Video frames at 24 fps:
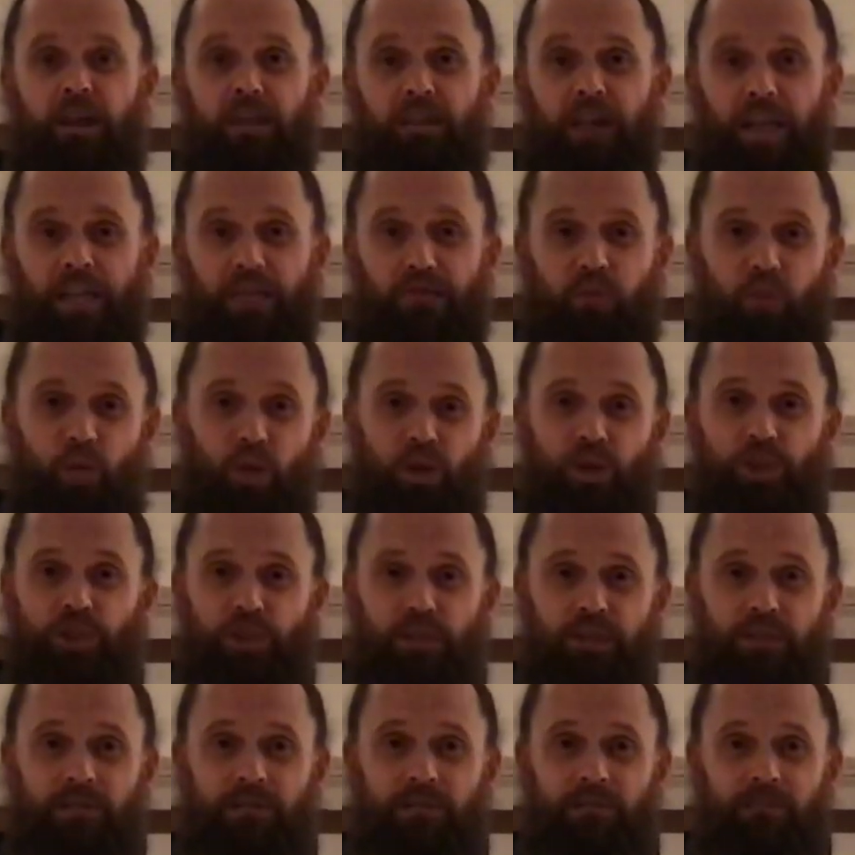Thanks for
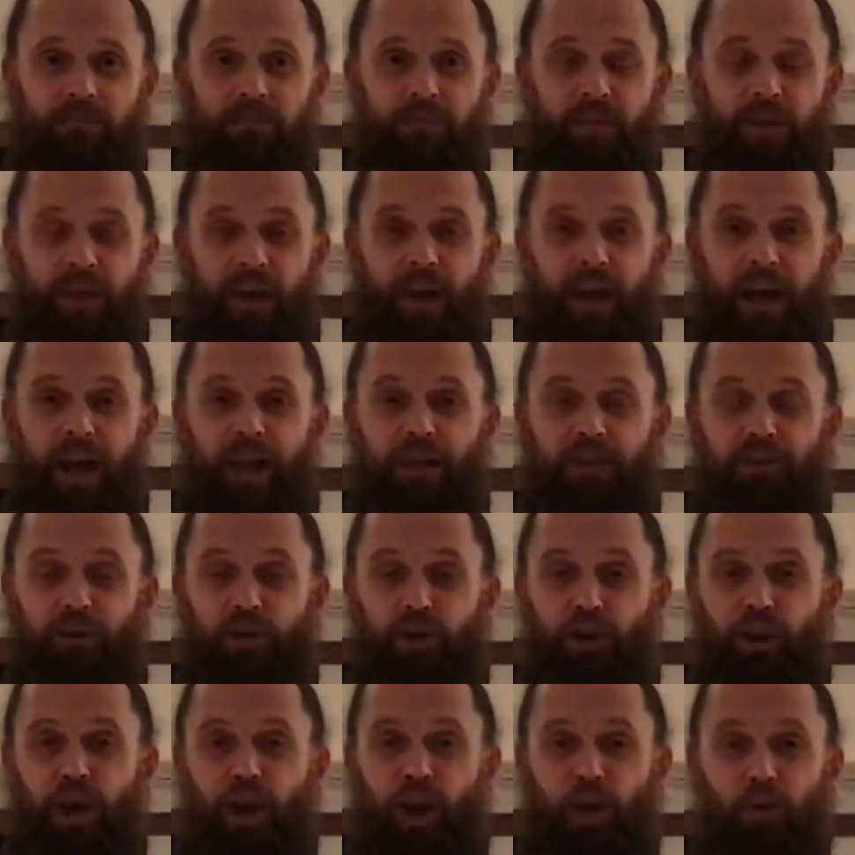watching, and
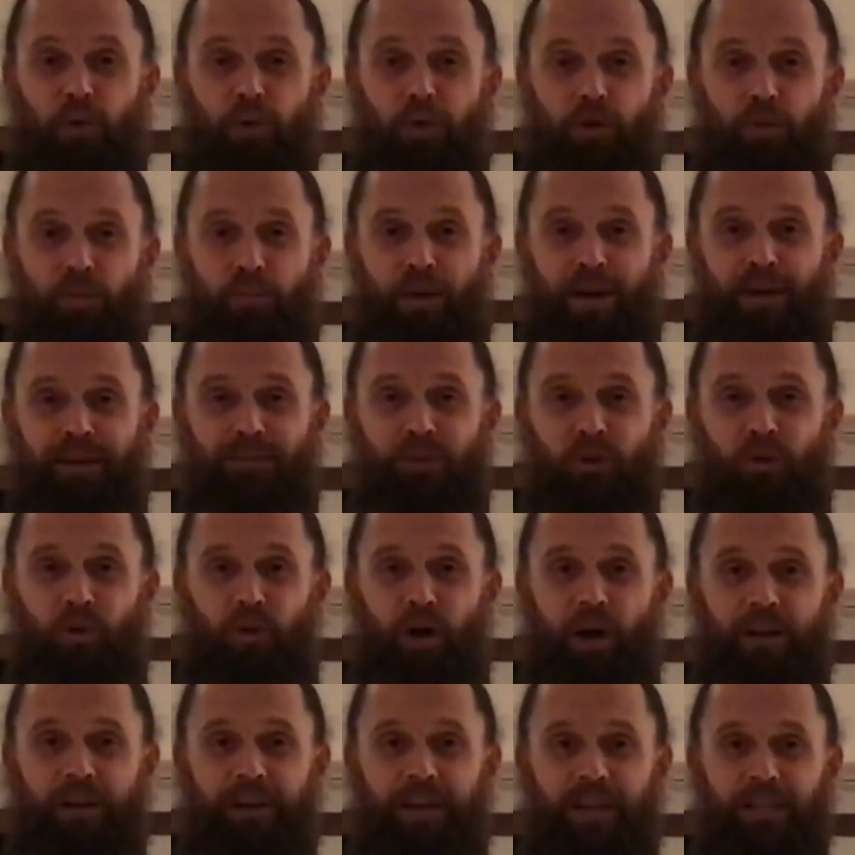good luck with your practical
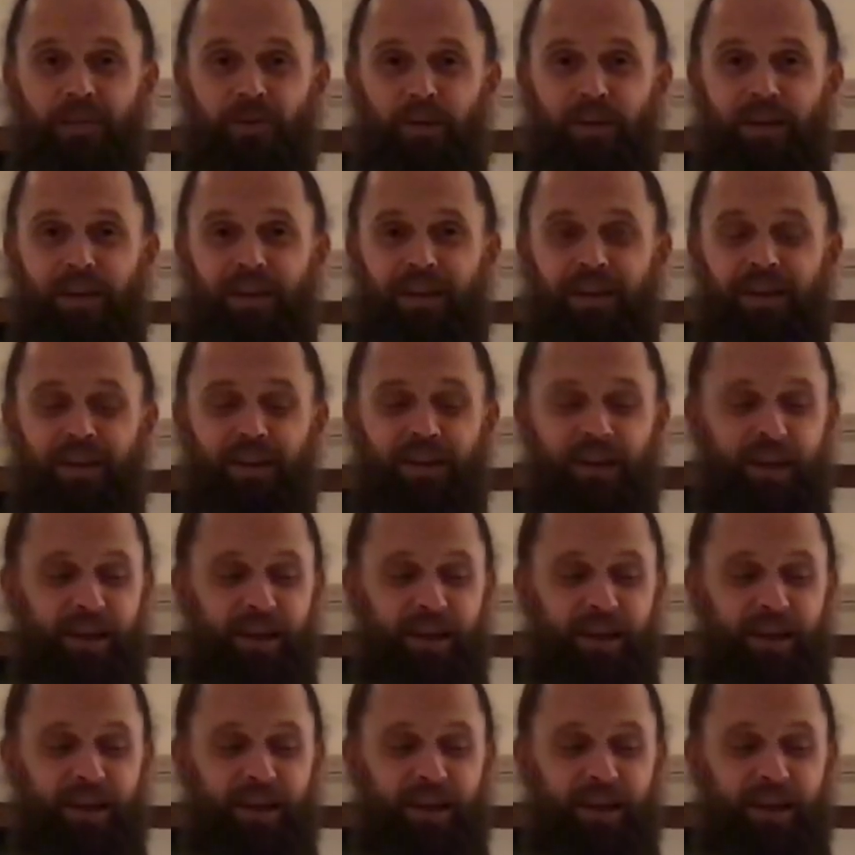work next week.